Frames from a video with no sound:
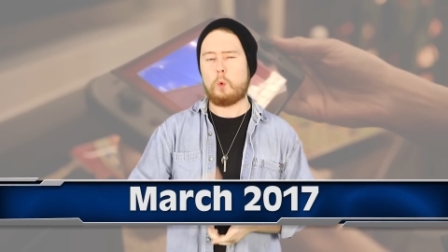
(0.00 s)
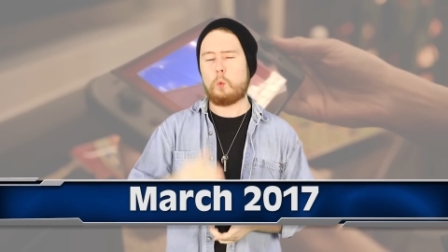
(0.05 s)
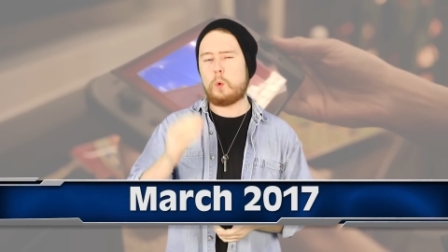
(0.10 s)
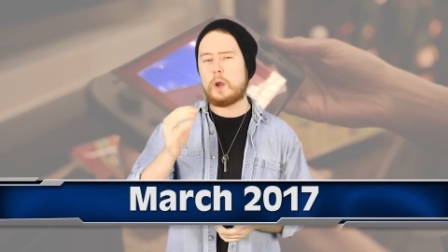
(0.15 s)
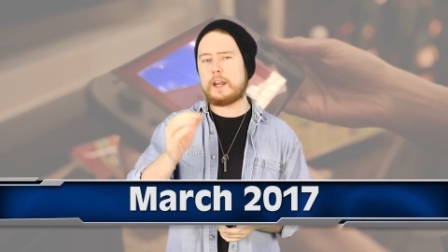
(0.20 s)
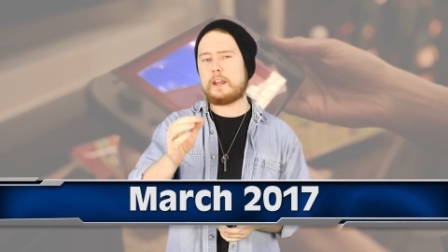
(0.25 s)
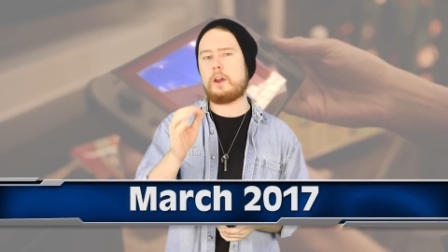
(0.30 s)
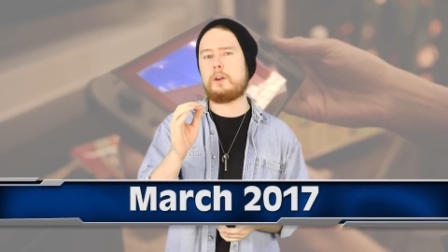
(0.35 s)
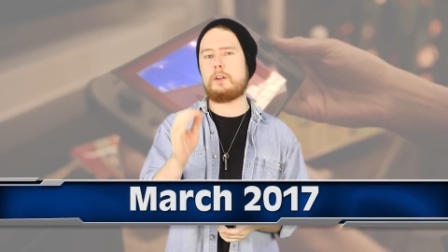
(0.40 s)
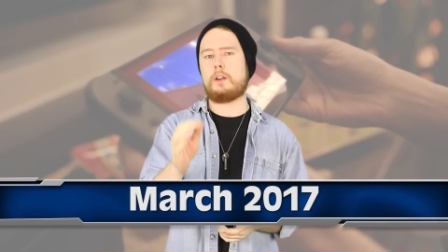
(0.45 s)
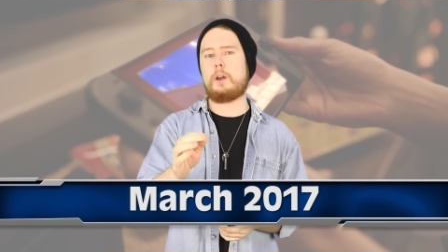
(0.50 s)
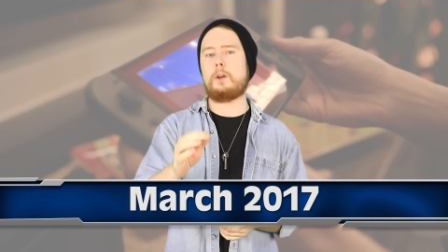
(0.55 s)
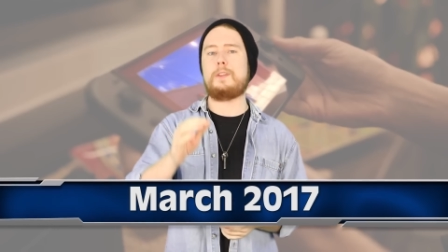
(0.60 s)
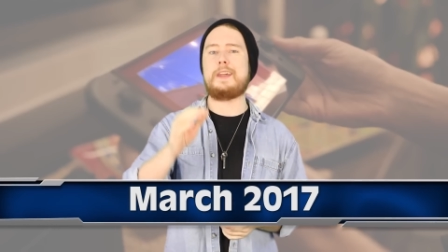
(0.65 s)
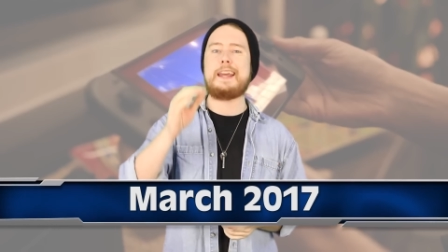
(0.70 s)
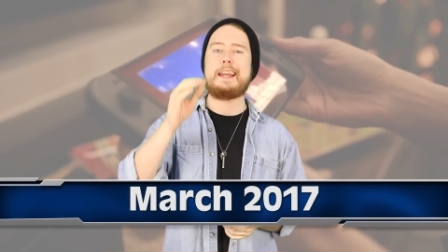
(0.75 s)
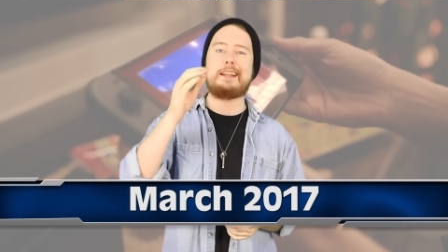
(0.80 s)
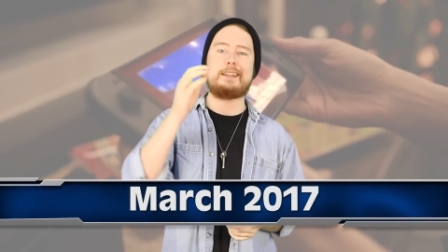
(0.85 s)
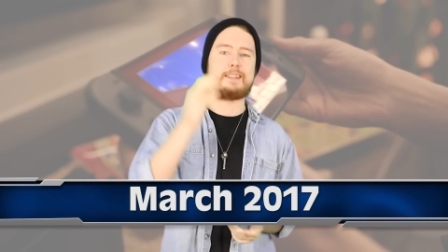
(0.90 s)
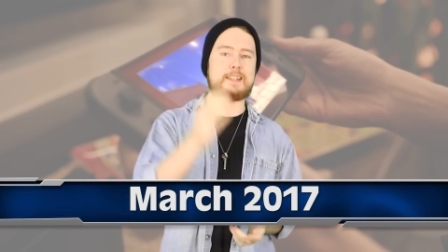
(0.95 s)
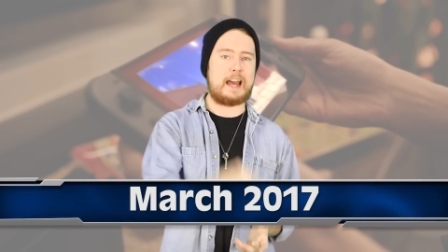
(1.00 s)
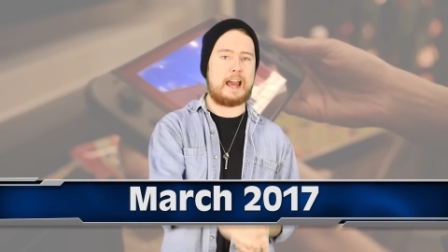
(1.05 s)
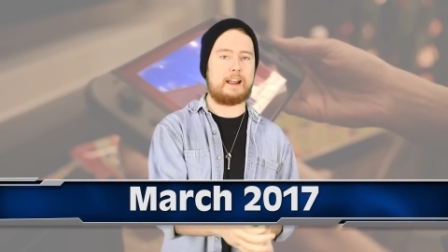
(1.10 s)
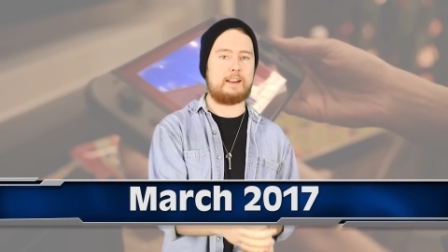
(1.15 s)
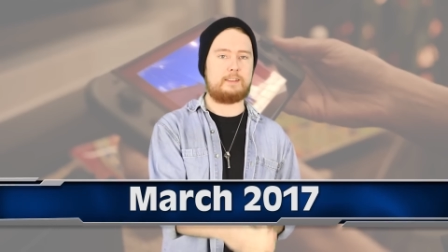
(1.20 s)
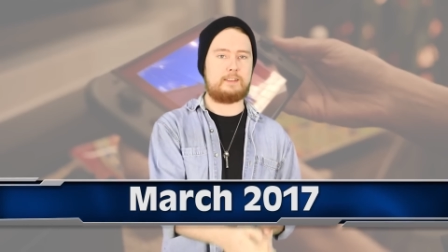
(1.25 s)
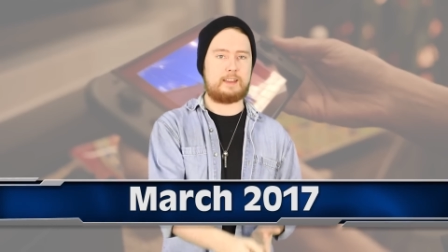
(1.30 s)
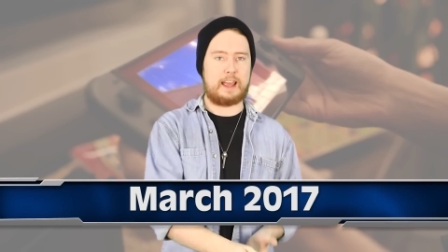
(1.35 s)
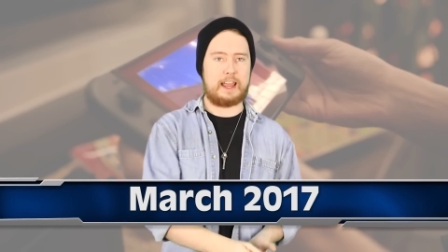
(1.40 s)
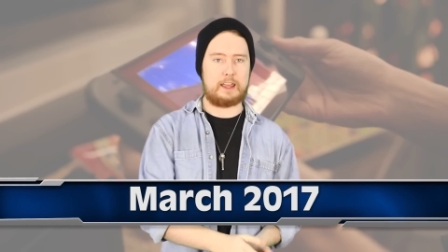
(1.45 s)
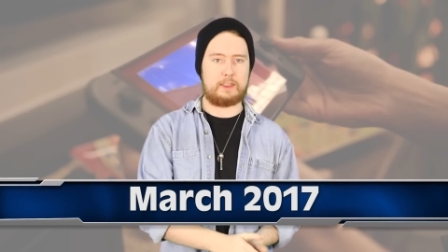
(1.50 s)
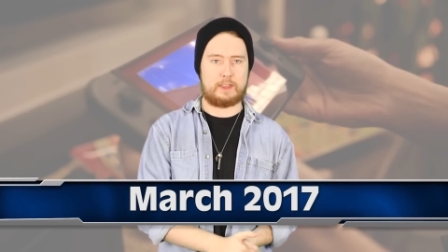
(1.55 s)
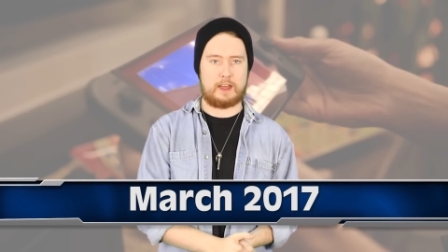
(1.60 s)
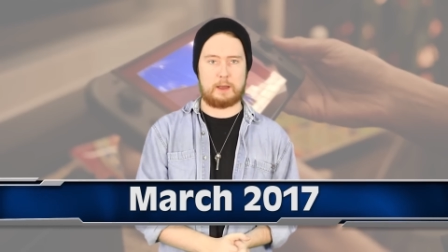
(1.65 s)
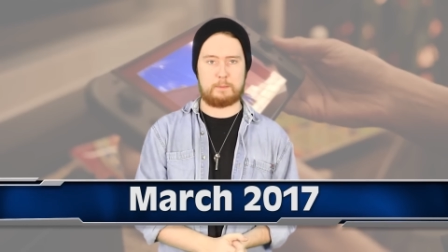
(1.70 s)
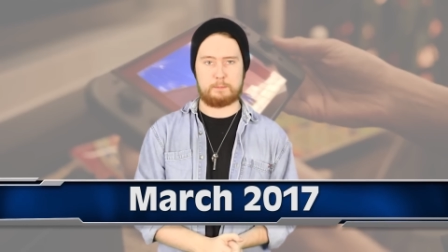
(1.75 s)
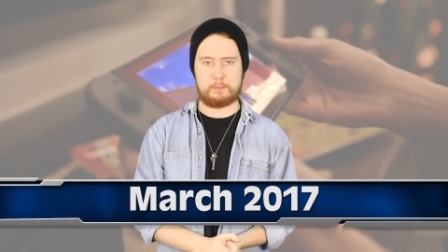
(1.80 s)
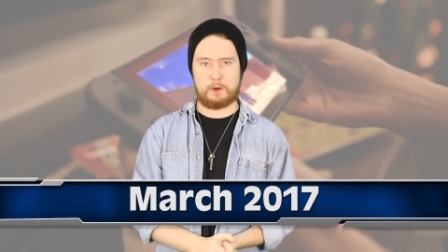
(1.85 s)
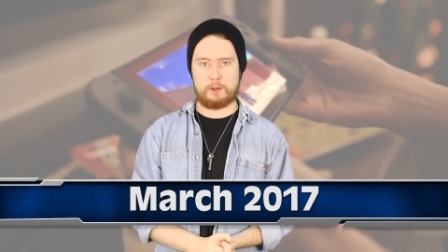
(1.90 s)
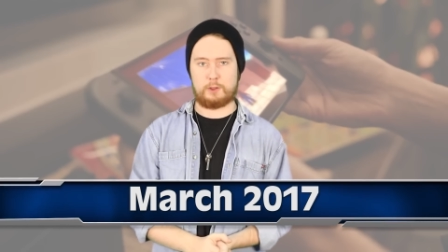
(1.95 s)
We don't know the exact date
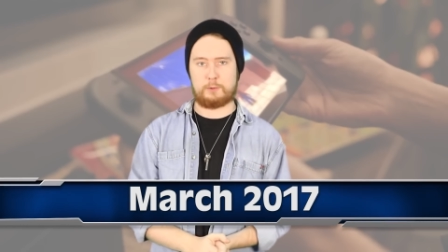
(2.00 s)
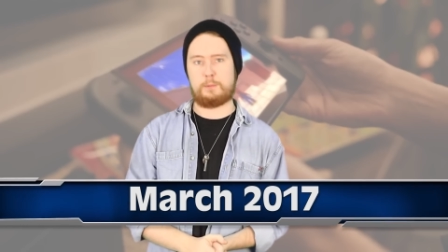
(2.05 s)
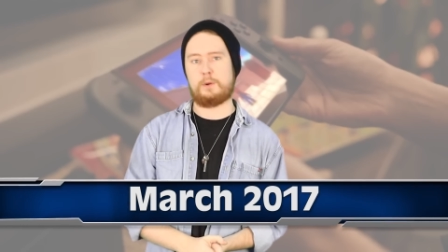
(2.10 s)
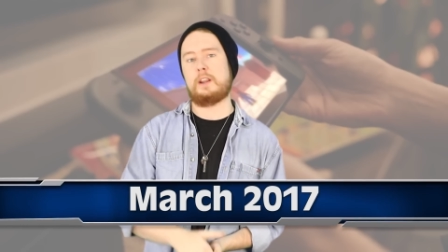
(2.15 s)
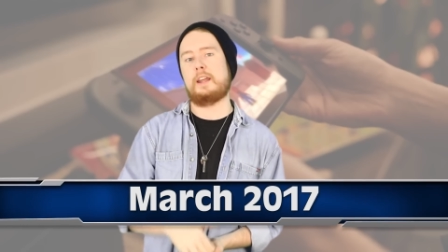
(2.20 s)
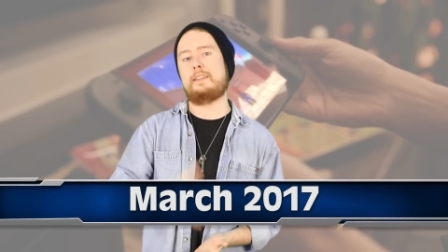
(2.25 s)
that month, but